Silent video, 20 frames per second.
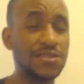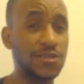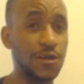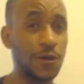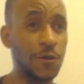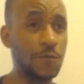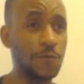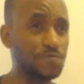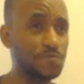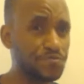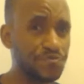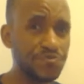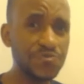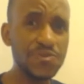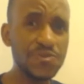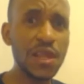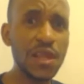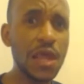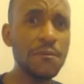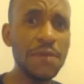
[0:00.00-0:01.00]
So
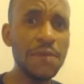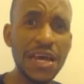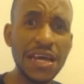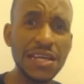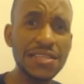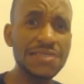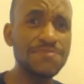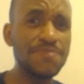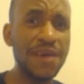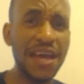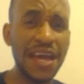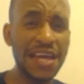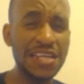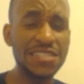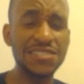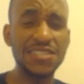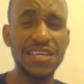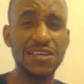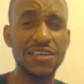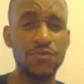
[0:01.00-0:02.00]

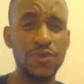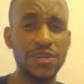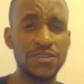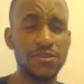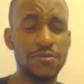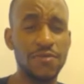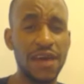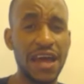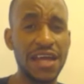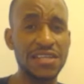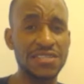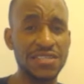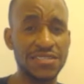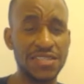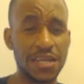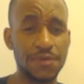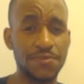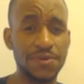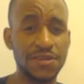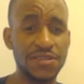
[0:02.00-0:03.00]
Paige did win the match,
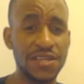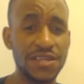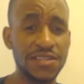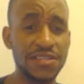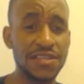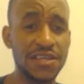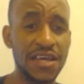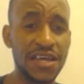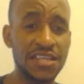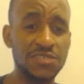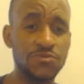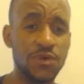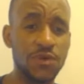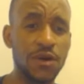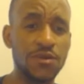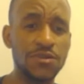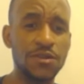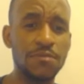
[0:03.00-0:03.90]
as I predicted as well.